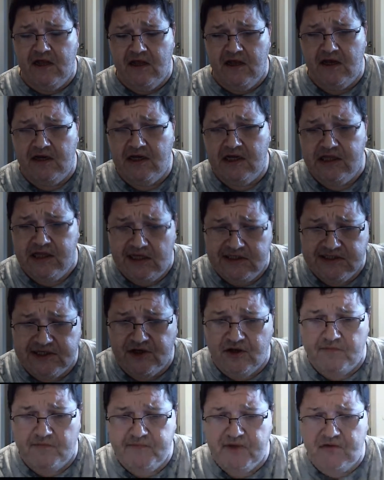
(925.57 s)
And
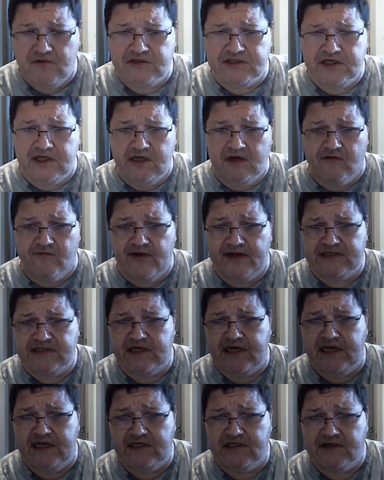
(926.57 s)
classical music
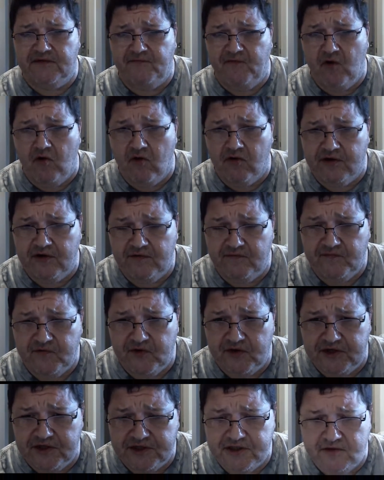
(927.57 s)
resonates at
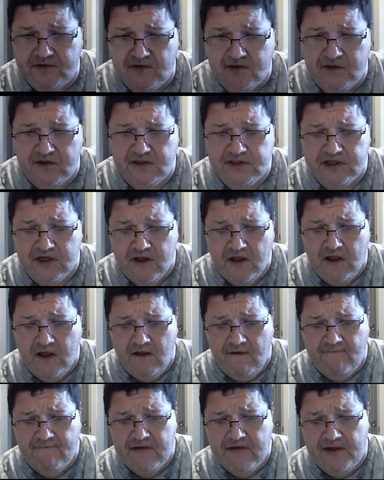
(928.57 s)
432 hertz.
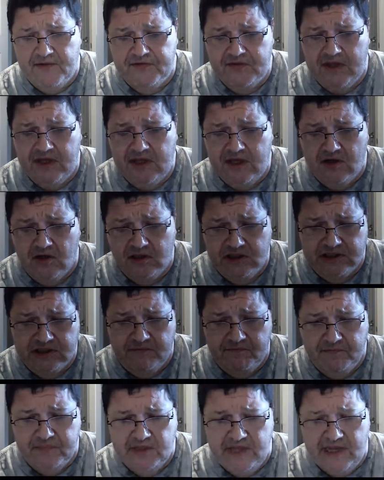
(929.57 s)
And they got
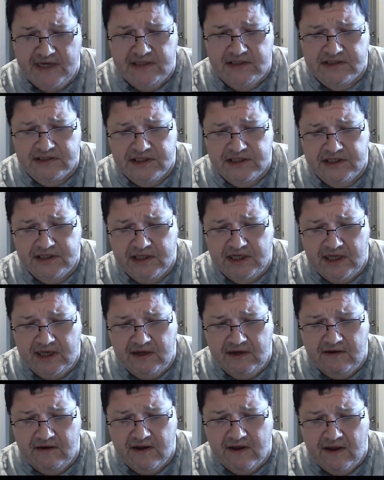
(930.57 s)
some plants, and
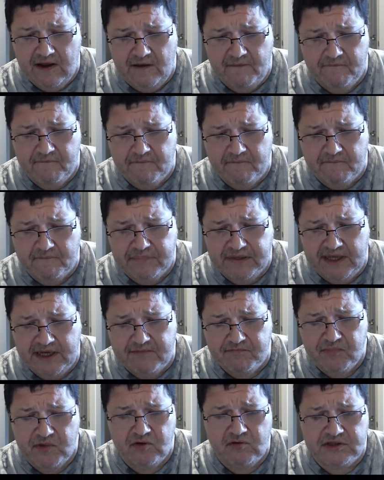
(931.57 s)
they
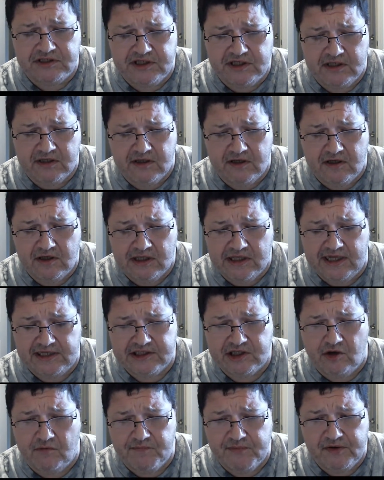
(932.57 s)
played music,
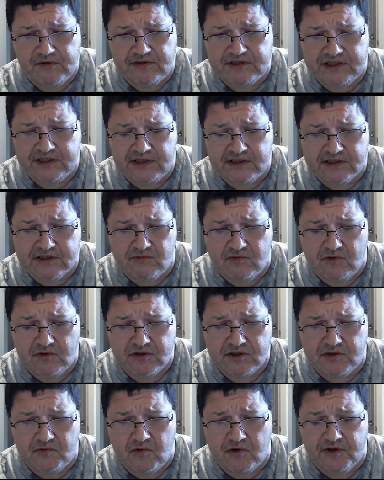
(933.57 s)
classical music to
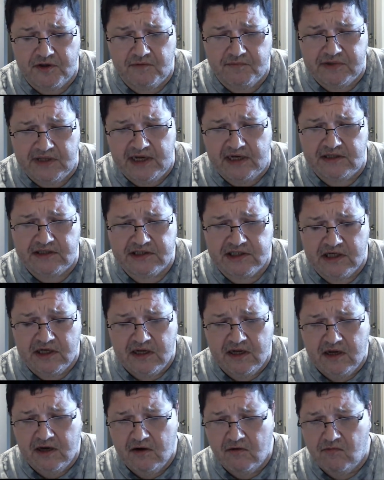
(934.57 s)
one of the plants,
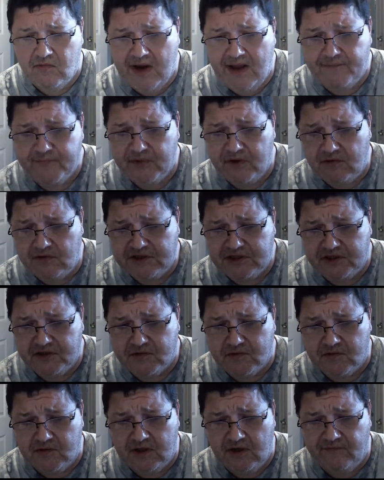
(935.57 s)
rap music
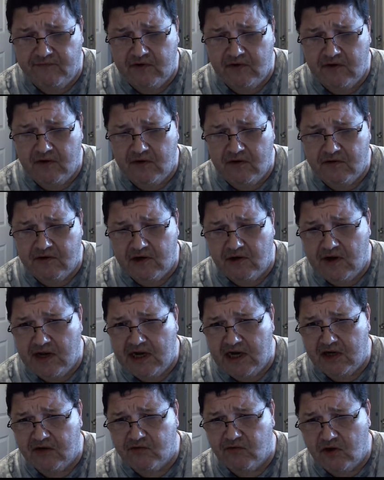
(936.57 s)
to another,
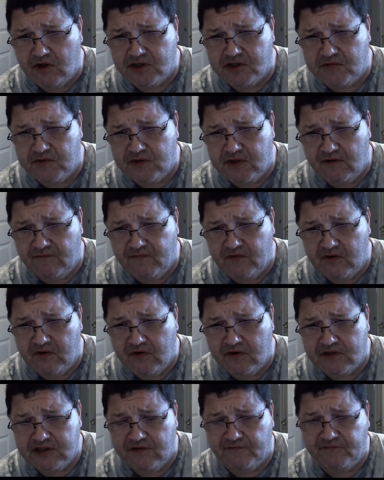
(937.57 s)
hard rock to
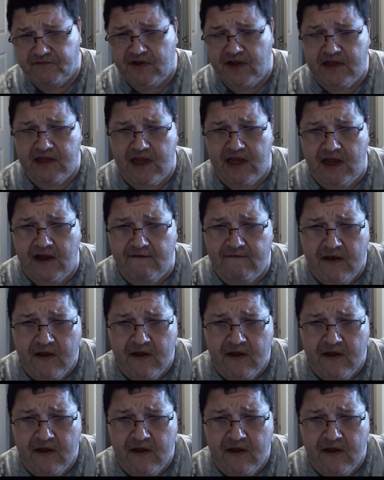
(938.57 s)
another, stuff like that.